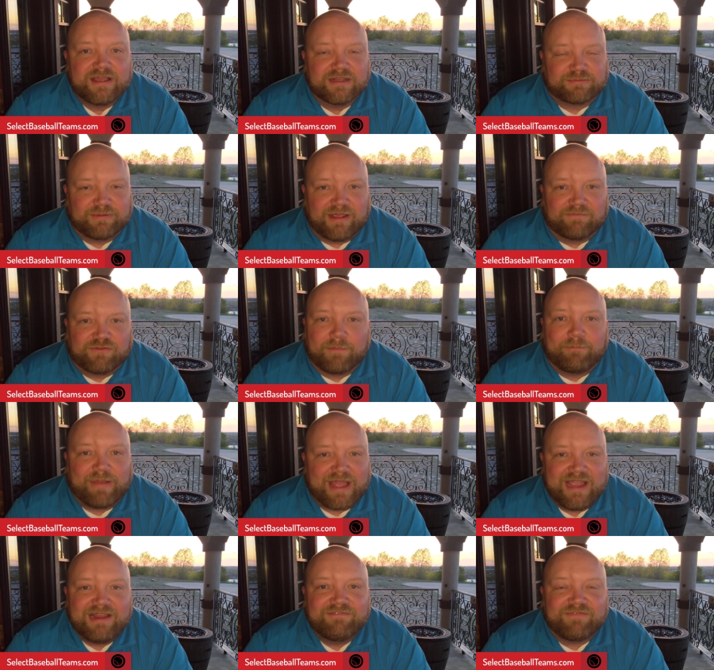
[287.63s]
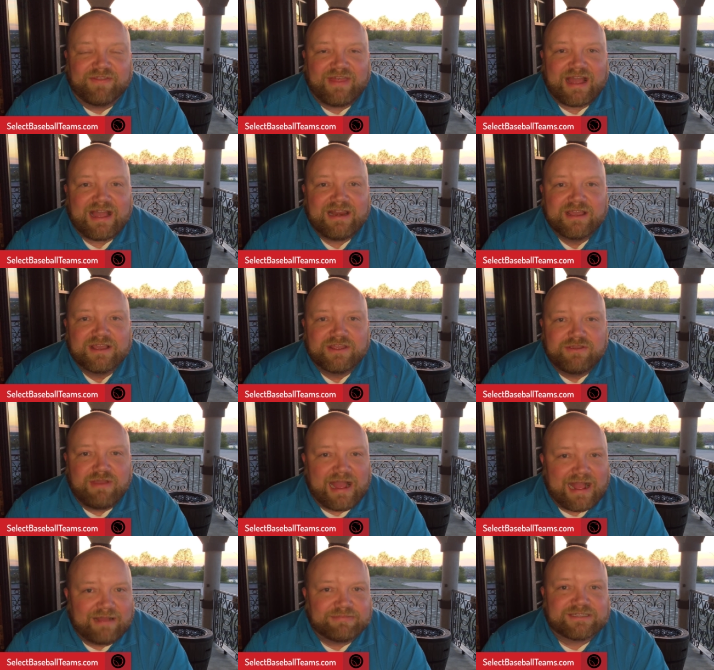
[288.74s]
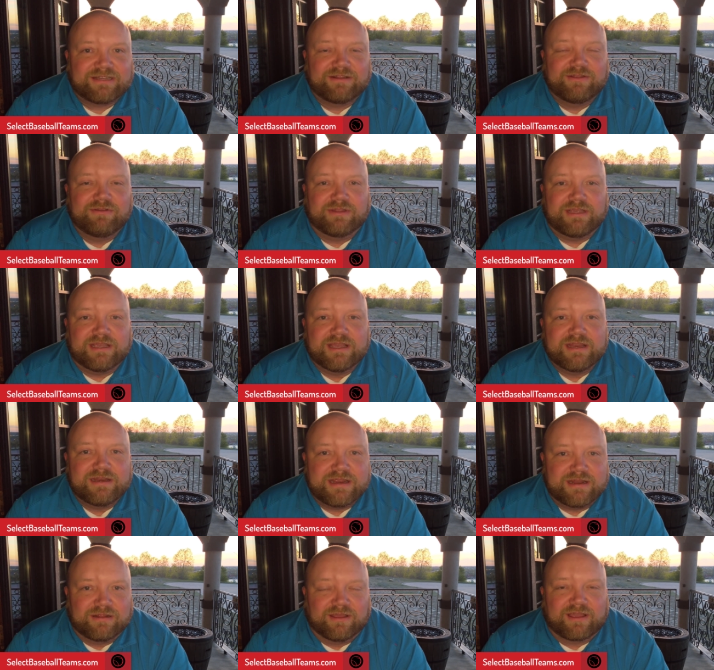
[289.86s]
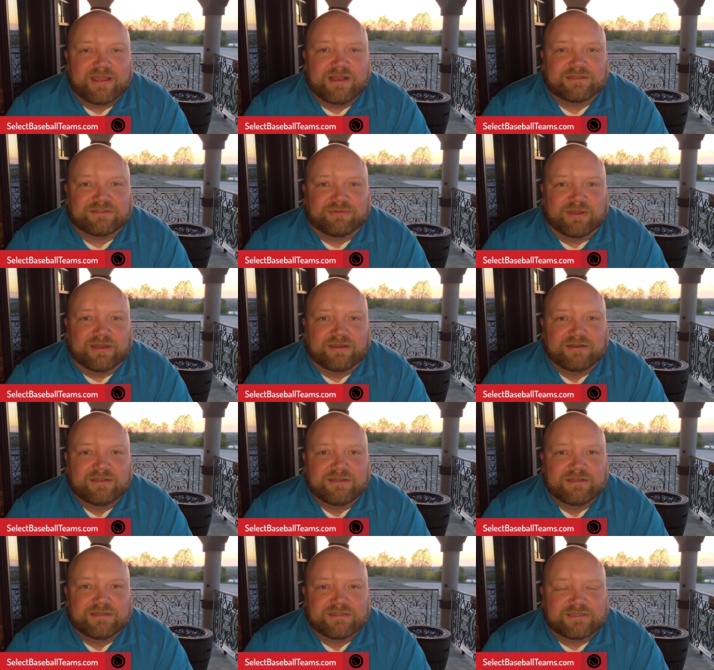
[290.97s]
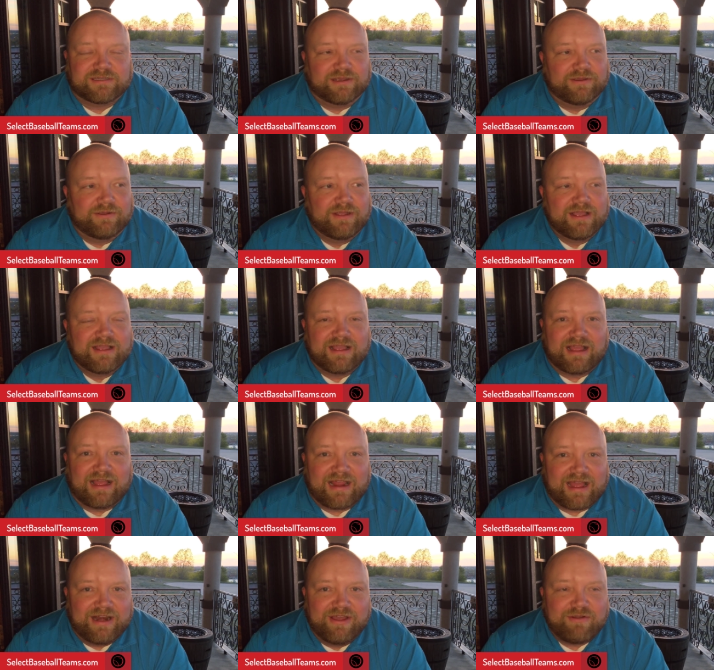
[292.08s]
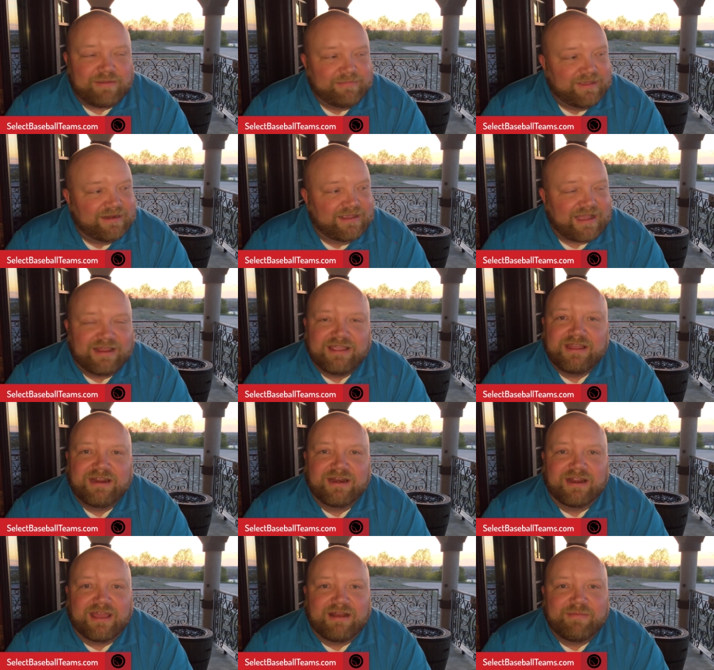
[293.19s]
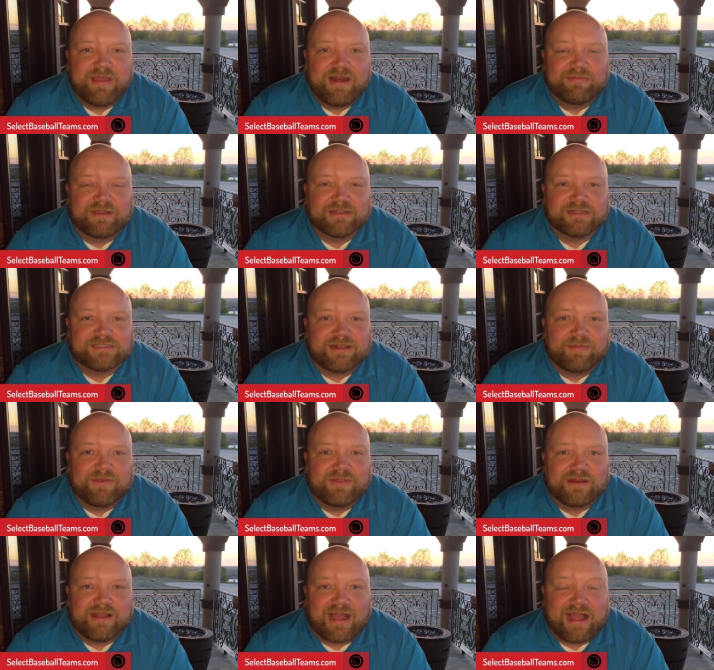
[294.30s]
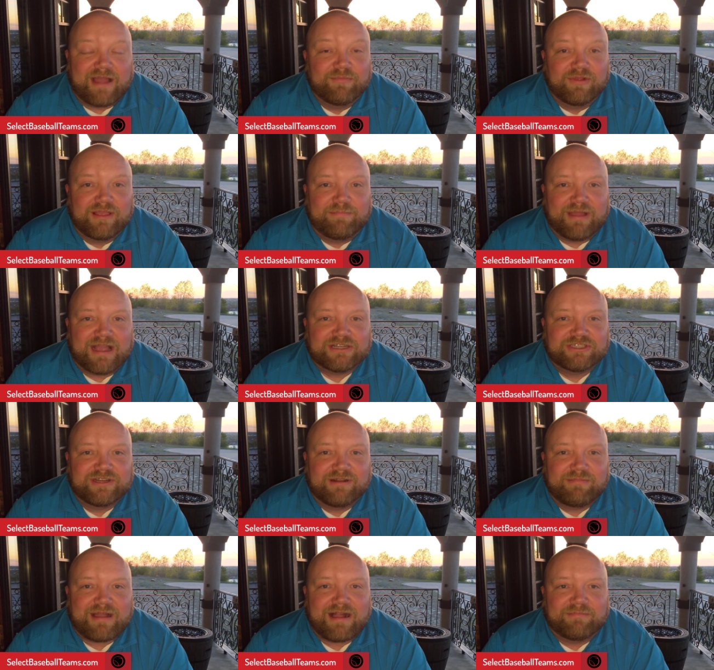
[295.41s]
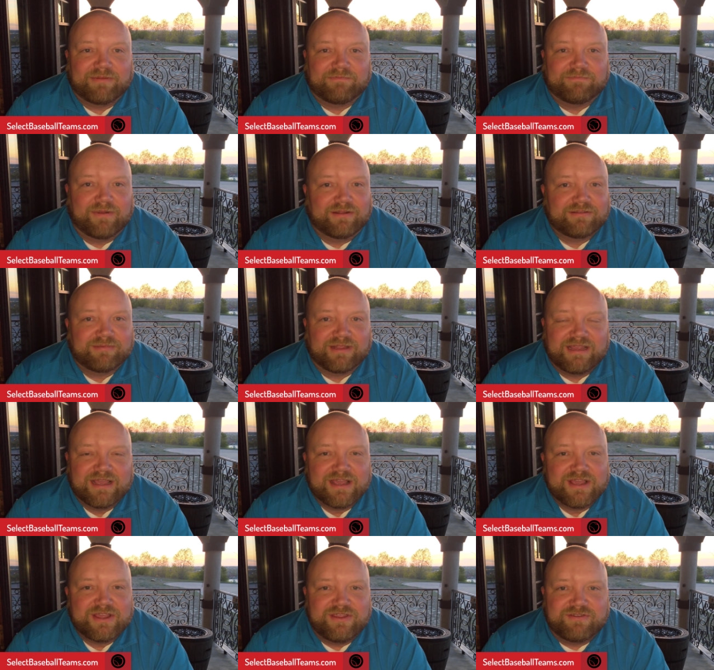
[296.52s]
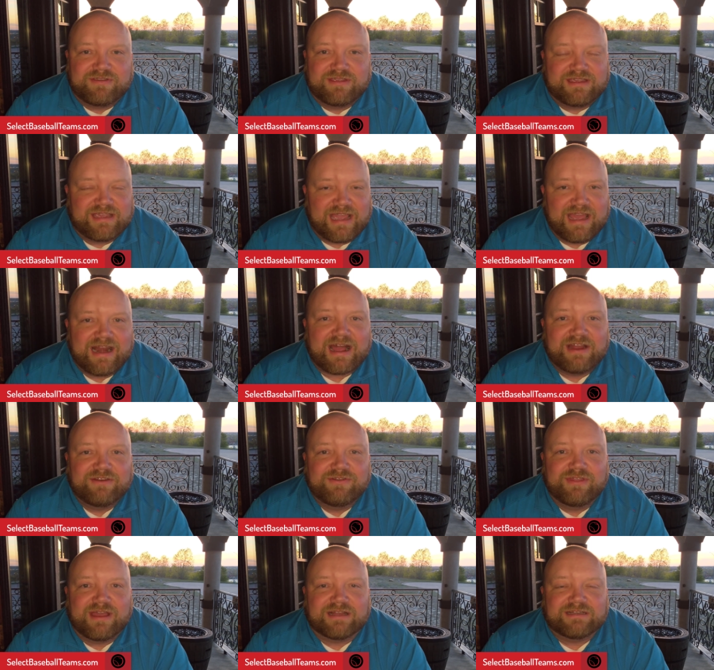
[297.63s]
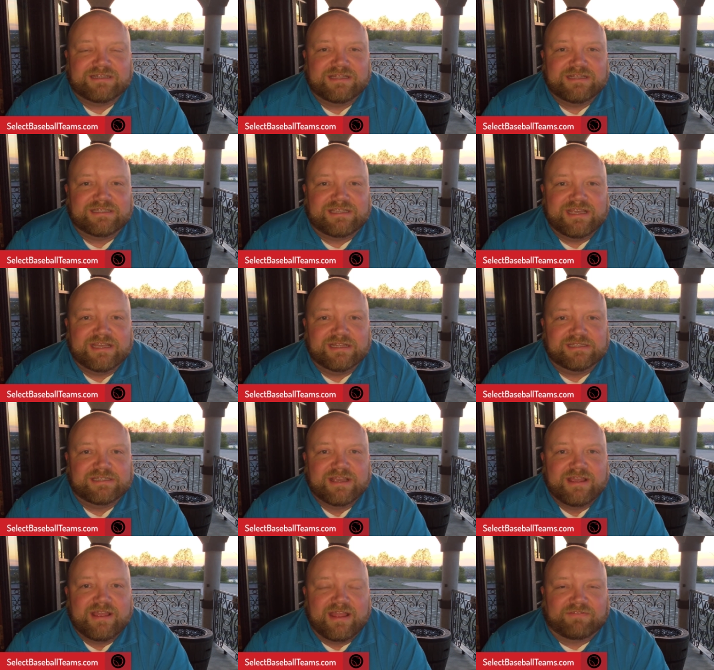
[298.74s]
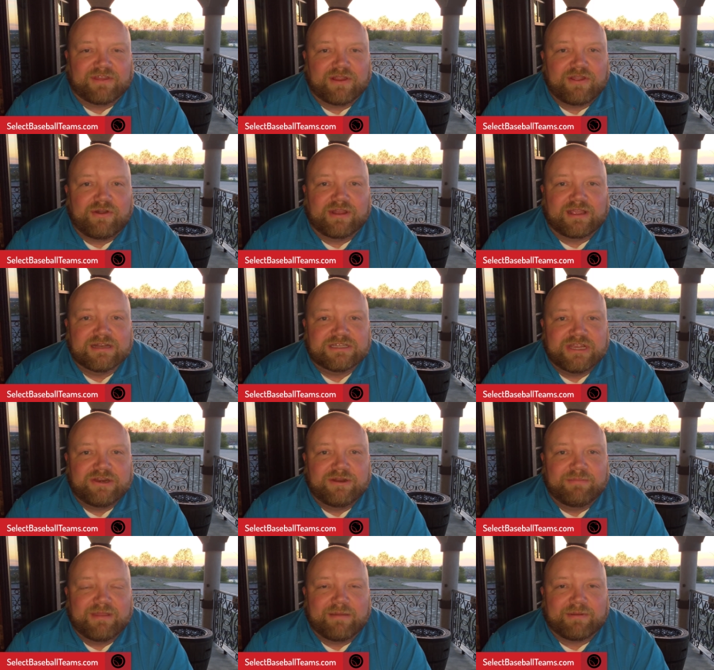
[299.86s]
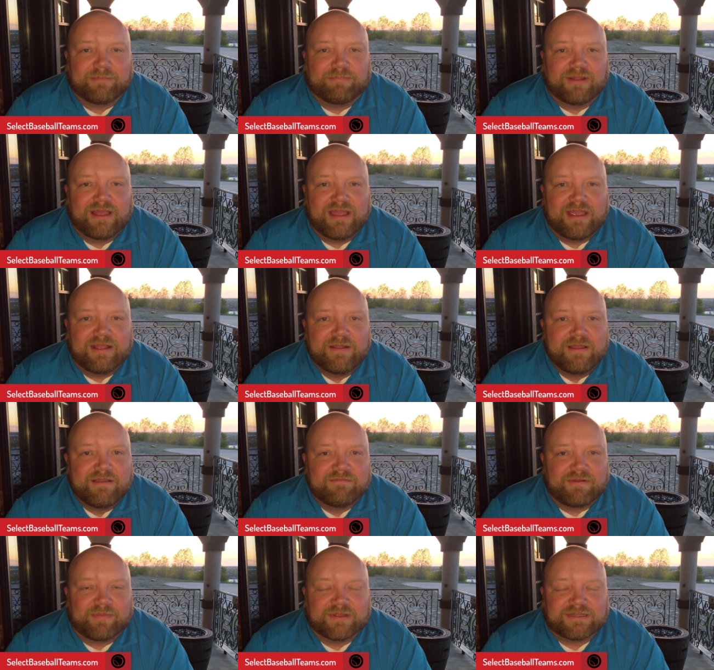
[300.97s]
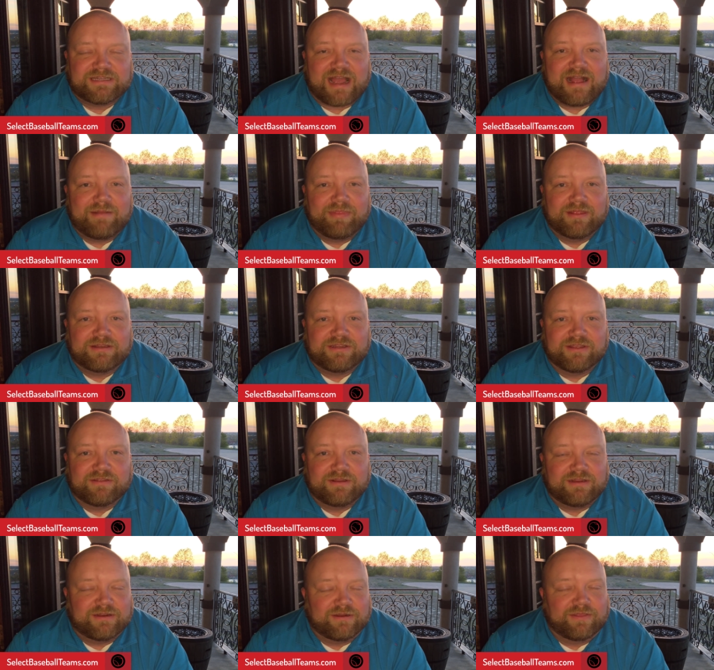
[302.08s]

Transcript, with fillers: If you're paying for that, you absolutely need to look elsewhere. So I, I know I'm getting kind of heated and animated because it's something that I'm really passionate about, but ultimately, you cannot do that to these kids if they're going to continue to be able to play from the time to you know they're